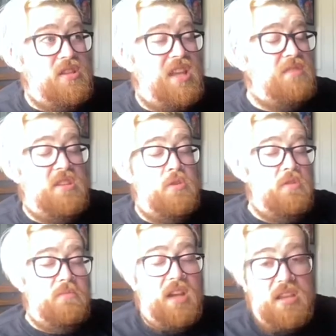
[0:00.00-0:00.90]
get the 2 of
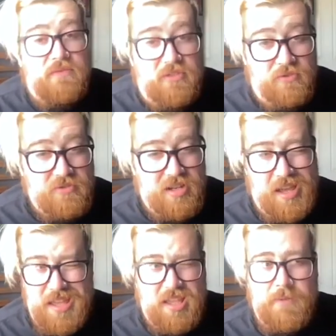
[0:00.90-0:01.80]
them together for 30.
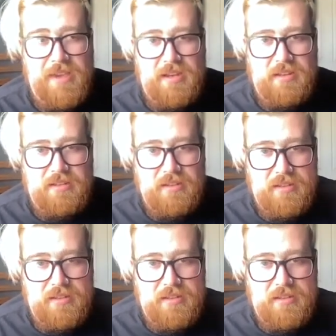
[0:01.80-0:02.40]
I think that's what he did.